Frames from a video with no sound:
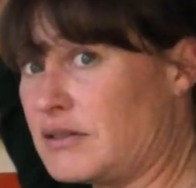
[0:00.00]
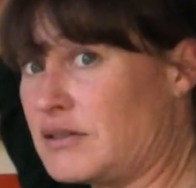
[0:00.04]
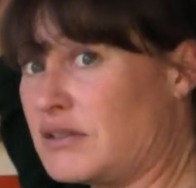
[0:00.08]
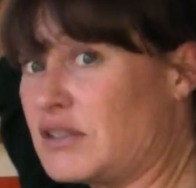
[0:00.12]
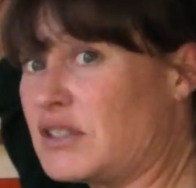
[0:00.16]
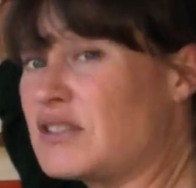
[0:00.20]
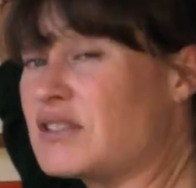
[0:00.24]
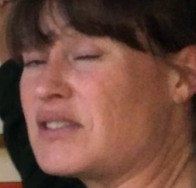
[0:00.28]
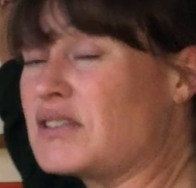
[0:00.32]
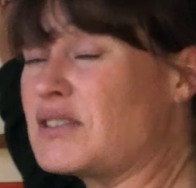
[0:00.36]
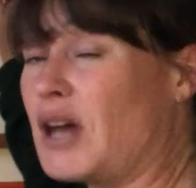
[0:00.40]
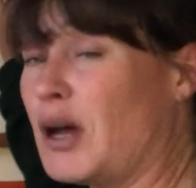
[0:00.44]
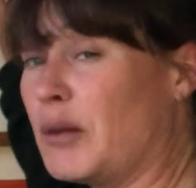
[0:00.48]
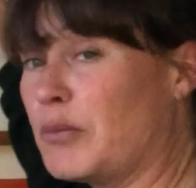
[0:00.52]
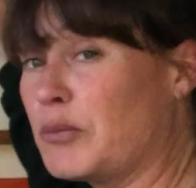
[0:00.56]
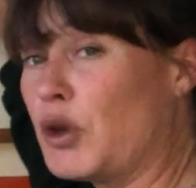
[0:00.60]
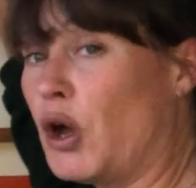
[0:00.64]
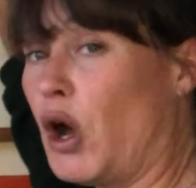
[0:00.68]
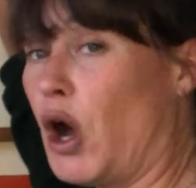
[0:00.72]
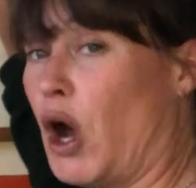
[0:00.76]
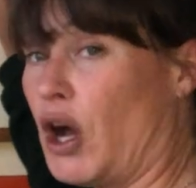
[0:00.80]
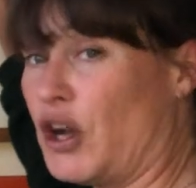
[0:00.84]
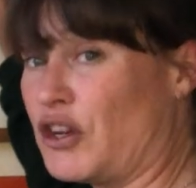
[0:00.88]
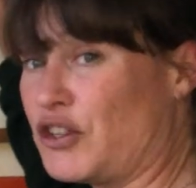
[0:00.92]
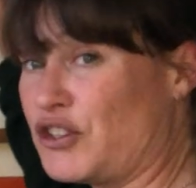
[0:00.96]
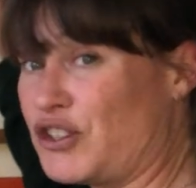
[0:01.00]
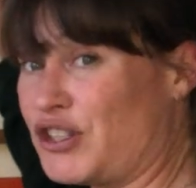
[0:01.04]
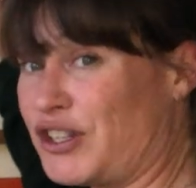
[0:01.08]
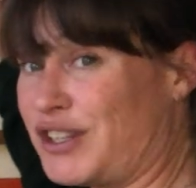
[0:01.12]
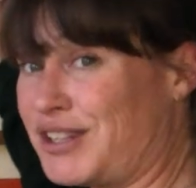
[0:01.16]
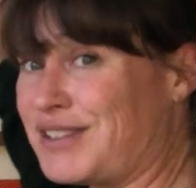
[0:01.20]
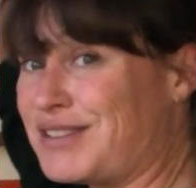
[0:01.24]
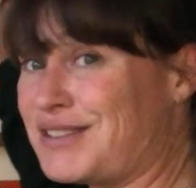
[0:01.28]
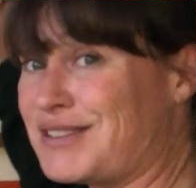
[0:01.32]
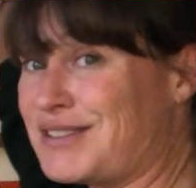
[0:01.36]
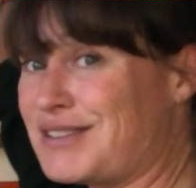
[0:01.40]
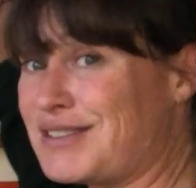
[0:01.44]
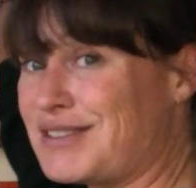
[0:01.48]
the
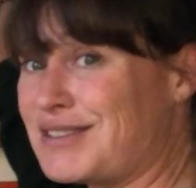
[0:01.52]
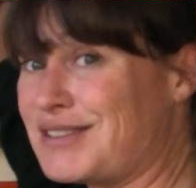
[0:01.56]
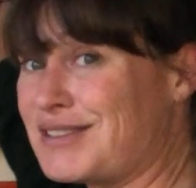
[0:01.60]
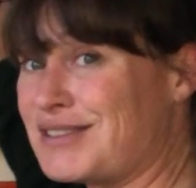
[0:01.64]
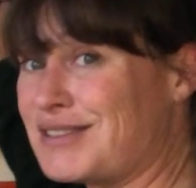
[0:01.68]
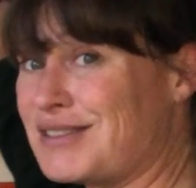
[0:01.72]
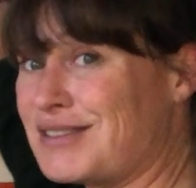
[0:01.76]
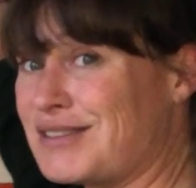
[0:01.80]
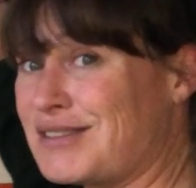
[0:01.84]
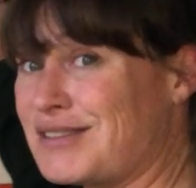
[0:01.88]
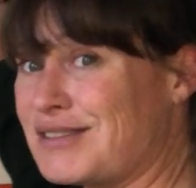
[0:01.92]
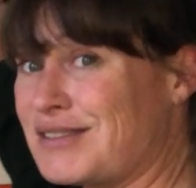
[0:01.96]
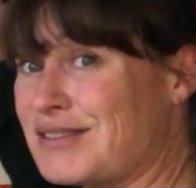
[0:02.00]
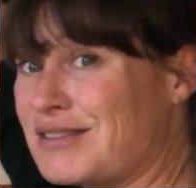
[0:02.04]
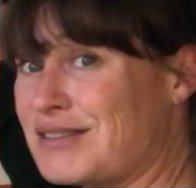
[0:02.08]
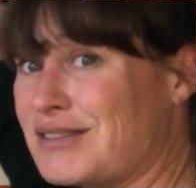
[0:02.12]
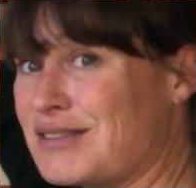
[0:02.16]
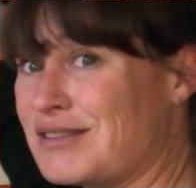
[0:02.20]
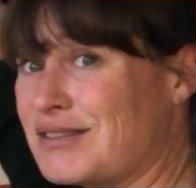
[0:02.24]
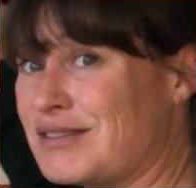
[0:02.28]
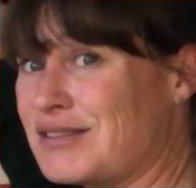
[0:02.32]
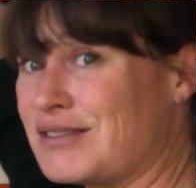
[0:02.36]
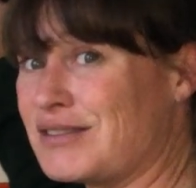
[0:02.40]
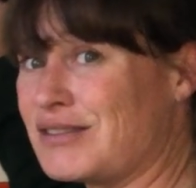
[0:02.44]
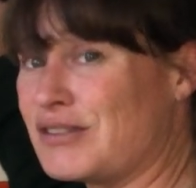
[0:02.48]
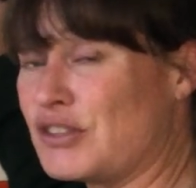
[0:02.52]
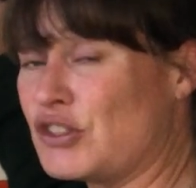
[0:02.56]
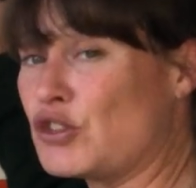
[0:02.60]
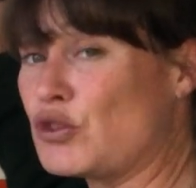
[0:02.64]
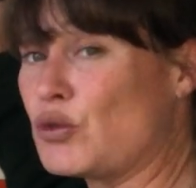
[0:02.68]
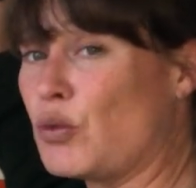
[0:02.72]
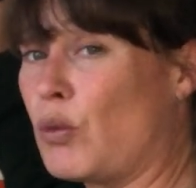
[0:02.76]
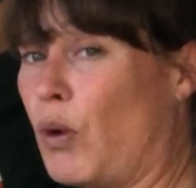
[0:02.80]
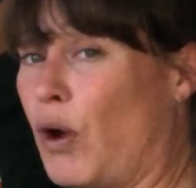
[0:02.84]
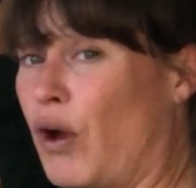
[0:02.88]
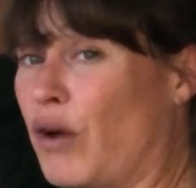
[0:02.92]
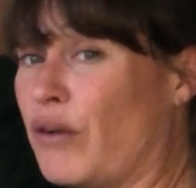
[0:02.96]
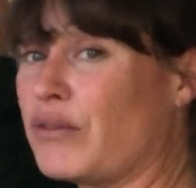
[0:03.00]
subconscious, the
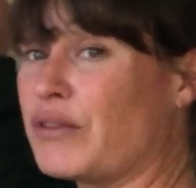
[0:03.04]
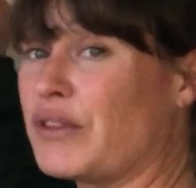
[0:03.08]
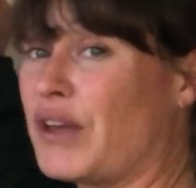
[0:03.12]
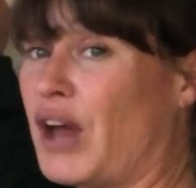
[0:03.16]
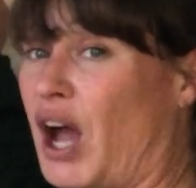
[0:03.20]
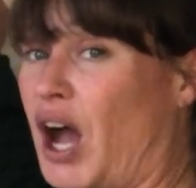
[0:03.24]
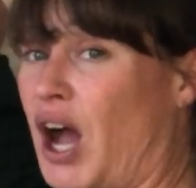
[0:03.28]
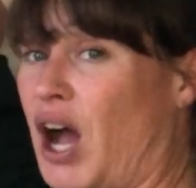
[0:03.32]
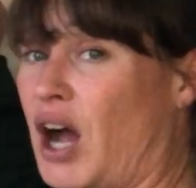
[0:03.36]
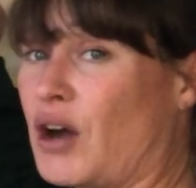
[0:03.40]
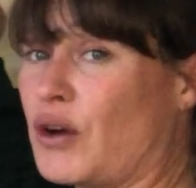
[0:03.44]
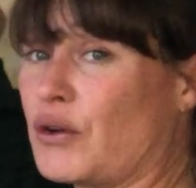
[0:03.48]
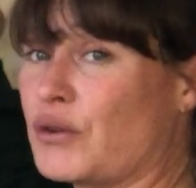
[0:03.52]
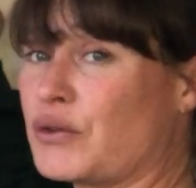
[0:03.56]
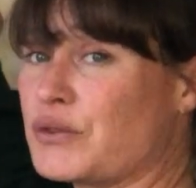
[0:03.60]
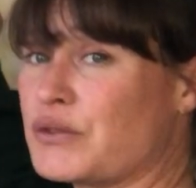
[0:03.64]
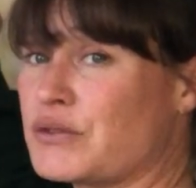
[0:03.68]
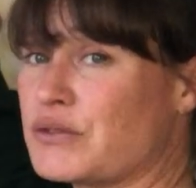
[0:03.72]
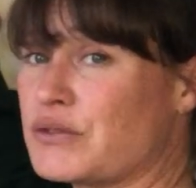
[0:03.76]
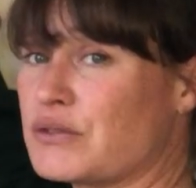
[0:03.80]
12th house,